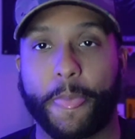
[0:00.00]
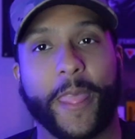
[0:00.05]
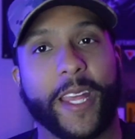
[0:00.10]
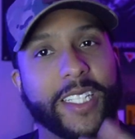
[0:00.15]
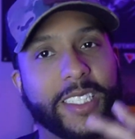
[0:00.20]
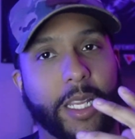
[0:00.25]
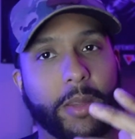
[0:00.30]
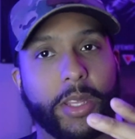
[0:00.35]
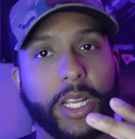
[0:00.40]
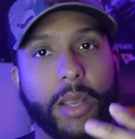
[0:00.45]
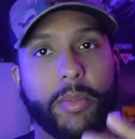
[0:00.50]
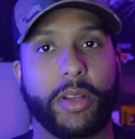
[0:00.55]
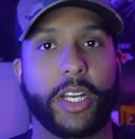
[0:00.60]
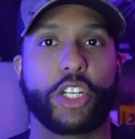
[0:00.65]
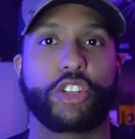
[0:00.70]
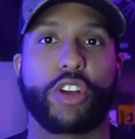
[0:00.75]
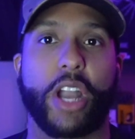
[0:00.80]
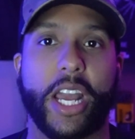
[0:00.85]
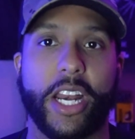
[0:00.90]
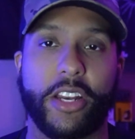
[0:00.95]
Something I'm going to
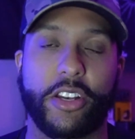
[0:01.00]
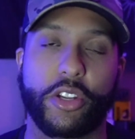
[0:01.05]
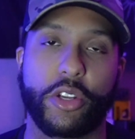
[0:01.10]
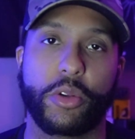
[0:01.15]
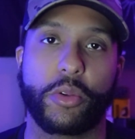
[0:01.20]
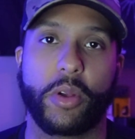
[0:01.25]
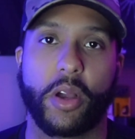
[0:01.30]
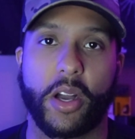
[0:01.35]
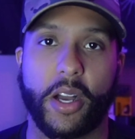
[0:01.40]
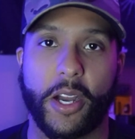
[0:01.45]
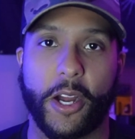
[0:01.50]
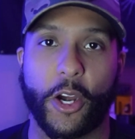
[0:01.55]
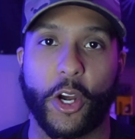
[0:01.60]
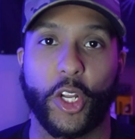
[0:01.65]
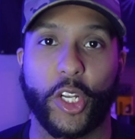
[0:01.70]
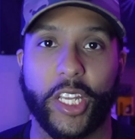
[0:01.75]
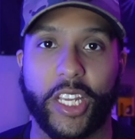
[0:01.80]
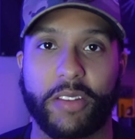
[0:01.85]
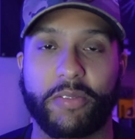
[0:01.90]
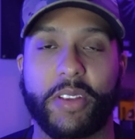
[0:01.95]
try to do
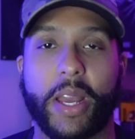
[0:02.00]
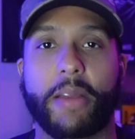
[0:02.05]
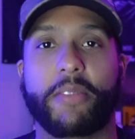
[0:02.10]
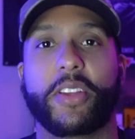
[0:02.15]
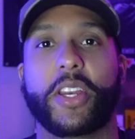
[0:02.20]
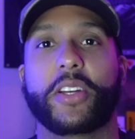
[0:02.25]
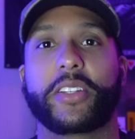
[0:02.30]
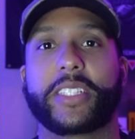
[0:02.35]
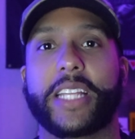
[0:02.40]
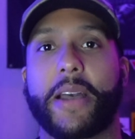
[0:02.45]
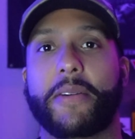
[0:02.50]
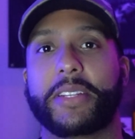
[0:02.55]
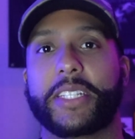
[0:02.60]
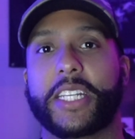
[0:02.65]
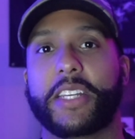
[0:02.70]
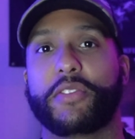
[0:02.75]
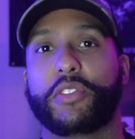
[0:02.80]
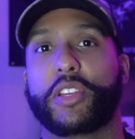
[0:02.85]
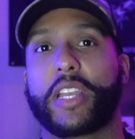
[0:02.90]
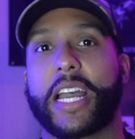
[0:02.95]
early in my videos now is
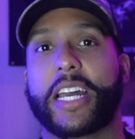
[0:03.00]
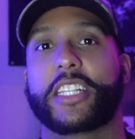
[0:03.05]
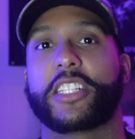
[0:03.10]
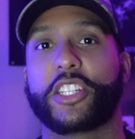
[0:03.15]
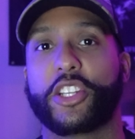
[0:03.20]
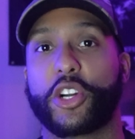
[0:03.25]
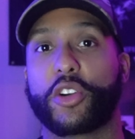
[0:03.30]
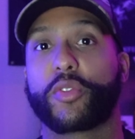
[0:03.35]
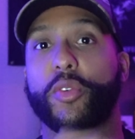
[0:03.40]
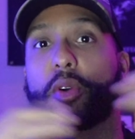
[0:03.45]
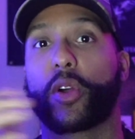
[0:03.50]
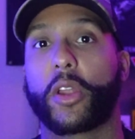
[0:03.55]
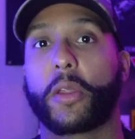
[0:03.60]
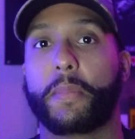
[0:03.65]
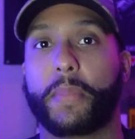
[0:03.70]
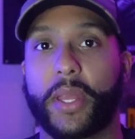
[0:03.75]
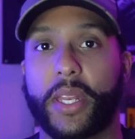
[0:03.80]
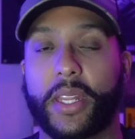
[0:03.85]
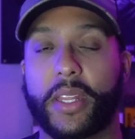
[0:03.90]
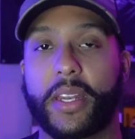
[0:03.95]
give you guys the overall
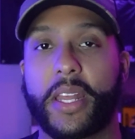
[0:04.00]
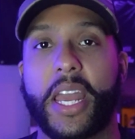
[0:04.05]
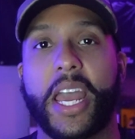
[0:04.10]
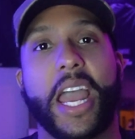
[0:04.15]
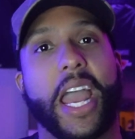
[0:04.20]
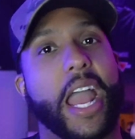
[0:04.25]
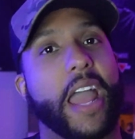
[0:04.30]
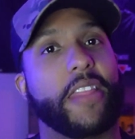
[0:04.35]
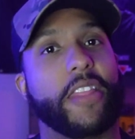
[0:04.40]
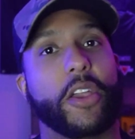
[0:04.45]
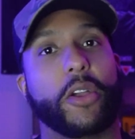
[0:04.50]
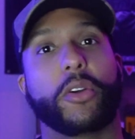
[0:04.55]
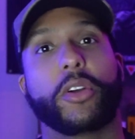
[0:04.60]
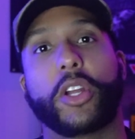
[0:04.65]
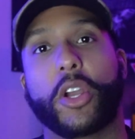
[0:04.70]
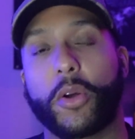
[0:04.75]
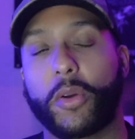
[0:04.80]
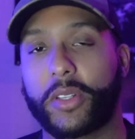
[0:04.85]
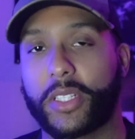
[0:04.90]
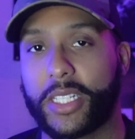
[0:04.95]
opinion and then
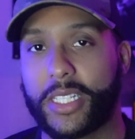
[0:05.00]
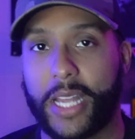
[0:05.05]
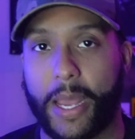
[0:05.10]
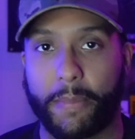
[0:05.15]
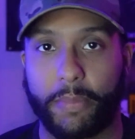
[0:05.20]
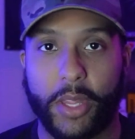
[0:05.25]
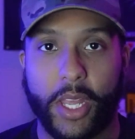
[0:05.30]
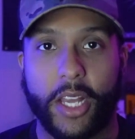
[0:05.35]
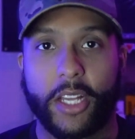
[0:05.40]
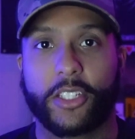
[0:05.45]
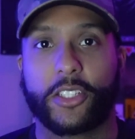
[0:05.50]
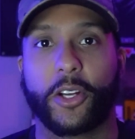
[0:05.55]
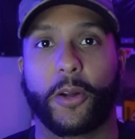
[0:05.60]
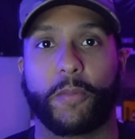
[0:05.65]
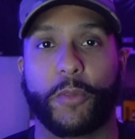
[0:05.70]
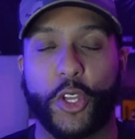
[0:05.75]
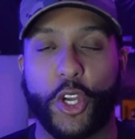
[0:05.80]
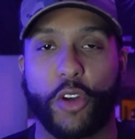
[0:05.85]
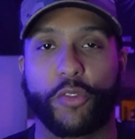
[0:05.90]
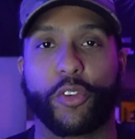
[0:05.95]
go into depth. So
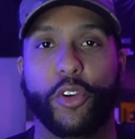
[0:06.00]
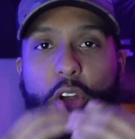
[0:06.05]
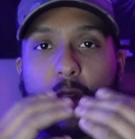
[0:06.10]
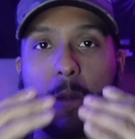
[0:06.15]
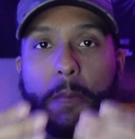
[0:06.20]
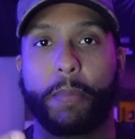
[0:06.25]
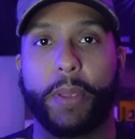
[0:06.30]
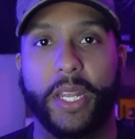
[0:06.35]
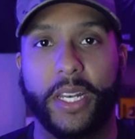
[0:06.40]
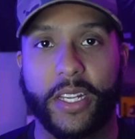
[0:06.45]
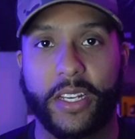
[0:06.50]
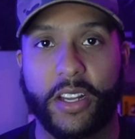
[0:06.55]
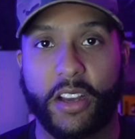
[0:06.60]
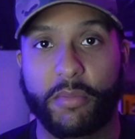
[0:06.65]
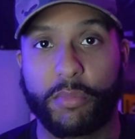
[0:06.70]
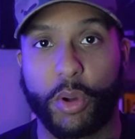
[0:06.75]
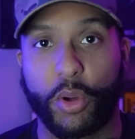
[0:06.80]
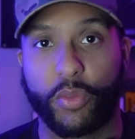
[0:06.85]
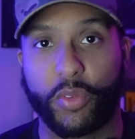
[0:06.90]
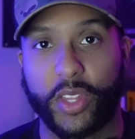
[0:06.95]
the overall opinion
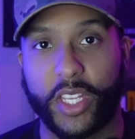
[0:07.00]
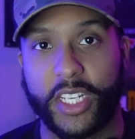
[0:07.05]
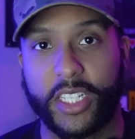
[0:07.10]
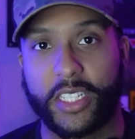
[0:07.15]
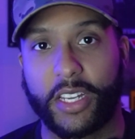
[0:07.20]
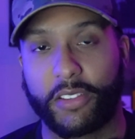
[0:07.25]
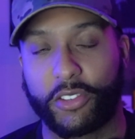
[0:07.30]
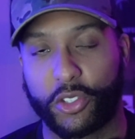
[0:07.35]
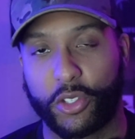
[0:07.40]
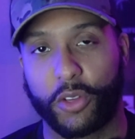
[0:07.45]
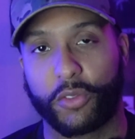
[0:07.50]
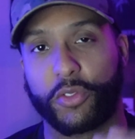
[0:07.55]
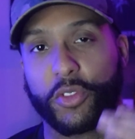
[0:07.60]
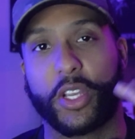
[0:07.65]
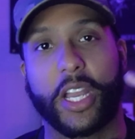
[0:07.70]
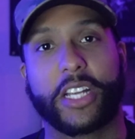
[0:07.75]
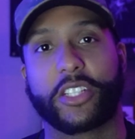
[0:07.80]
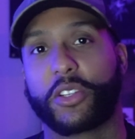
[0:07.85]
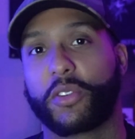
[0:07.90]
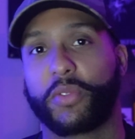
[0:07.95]
of both of these, if you
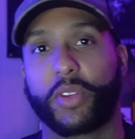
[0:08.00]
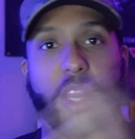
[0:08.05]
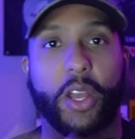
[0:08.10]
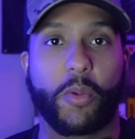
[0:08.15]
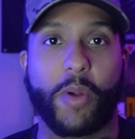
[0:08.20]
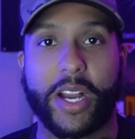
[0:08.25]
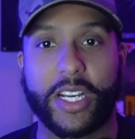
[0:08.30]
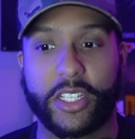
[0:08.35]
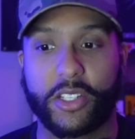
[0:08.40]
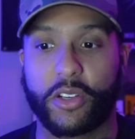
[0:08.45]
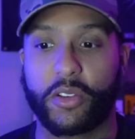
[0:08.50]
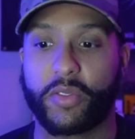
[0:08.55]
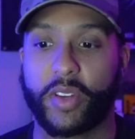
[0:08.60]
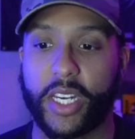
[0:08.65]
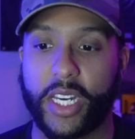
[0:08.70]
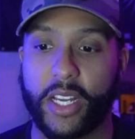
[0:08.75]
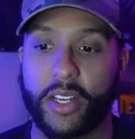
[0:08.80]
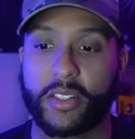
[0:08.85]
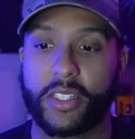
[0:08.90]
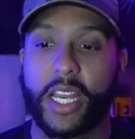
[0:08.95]
guys don't feel like watching the whole
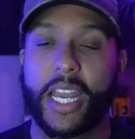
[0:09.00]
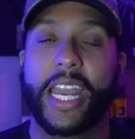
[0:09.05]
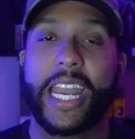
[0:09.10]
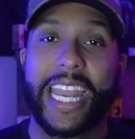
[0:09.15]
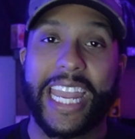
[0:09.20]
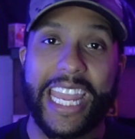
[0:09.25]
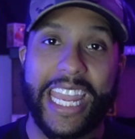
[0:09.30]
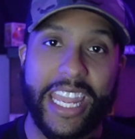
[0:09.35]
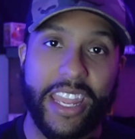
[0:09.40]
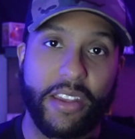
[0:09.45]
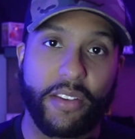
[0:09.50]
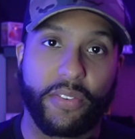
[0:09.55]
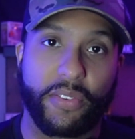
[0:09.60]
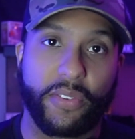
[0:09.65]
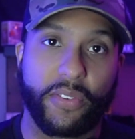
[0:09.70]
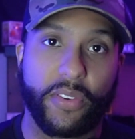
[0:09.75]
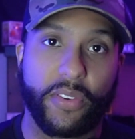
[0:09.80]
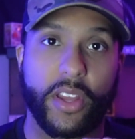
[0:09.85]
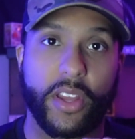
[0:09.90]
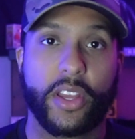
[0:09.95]
videos, if
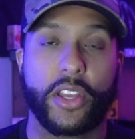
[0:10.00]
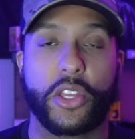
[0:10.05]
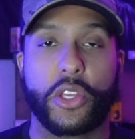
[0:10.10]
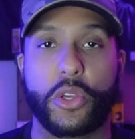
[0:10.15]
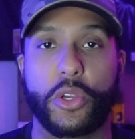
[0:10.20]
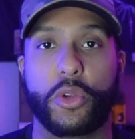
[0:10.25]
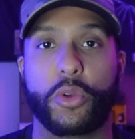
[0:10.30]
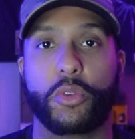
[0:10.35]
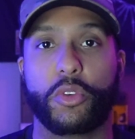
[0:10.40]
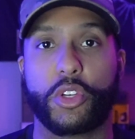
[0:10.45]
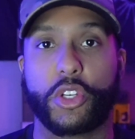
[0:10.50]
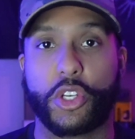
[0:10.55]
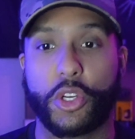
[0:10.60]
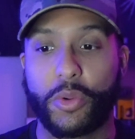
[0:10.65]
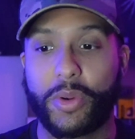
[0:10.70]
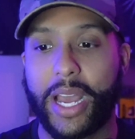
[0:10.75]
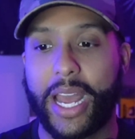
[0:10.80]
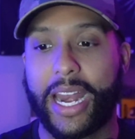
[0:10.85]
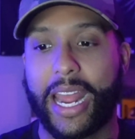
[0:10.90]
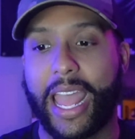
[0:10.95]
you do
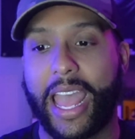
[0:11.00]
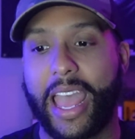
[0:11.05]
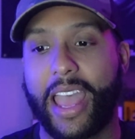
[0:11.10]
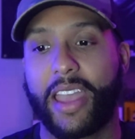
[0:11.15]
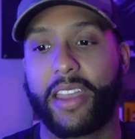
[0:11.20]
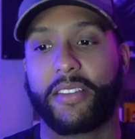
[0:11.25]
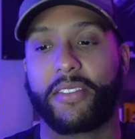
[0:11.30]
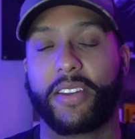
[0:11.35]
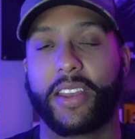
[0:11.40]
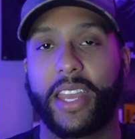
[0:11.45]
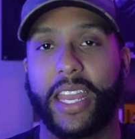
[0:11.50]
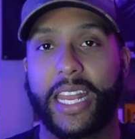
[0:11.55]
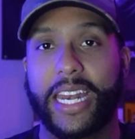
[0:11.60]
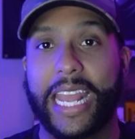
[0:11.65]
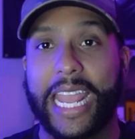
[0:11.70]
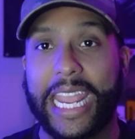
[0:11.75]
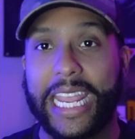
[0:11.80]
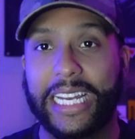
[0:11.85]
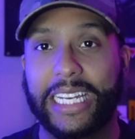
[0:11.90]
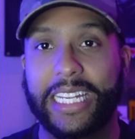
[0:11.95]
not have an
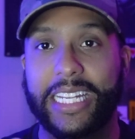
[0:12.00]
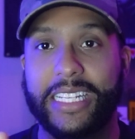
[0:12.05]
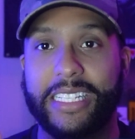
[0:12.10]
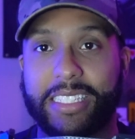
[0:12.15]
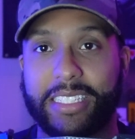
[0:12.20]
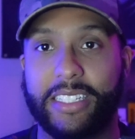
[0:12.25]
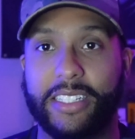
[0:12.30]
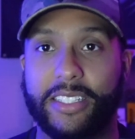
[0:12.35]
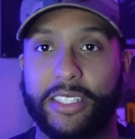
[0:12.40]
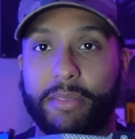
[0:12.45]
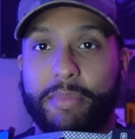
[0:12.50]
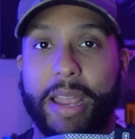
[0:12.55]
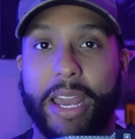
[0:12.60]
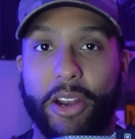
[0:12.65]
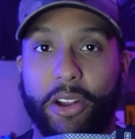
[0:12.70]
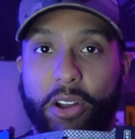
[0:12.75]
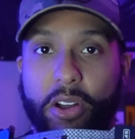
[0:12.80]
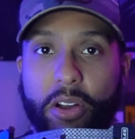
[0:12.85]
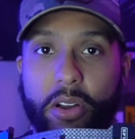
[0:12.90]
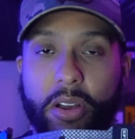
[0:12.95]
alias system at
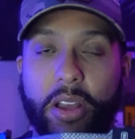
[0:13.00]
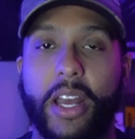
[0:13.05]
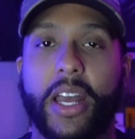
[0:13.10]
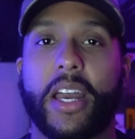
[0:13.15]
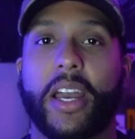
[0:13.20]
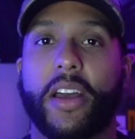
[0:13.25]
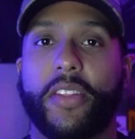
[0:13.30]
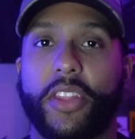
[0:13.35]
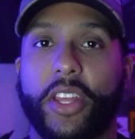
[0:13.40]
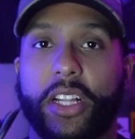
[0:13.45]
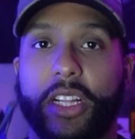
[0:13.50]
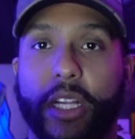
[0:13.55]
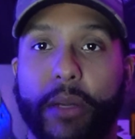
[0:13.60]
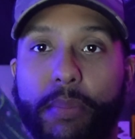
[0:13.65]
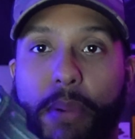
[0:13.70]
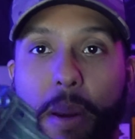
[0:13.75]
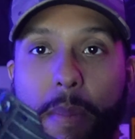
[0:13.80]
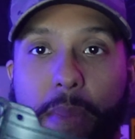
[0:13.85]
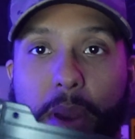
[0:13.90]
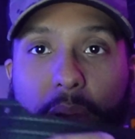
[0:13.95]
all, the
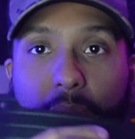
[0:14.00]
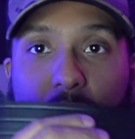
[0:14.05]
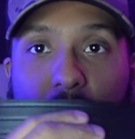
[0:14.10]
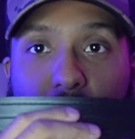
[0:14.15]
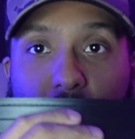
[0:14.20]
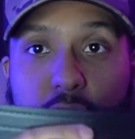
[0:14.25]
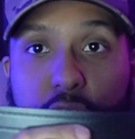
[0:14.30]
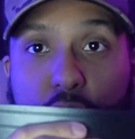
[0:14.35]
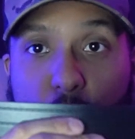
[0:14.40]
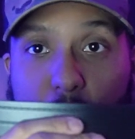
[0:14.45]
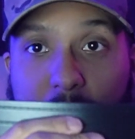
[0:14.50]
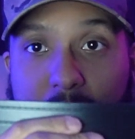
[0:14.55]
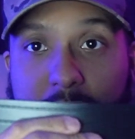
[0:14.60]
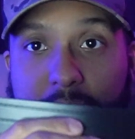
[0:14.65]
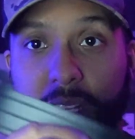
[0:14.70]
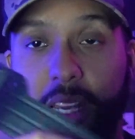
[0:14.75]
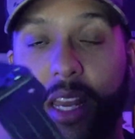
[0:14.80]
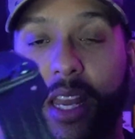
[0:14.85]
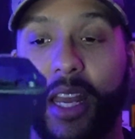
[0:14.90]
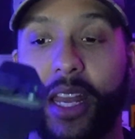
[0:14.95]
clip-on belt is your choice.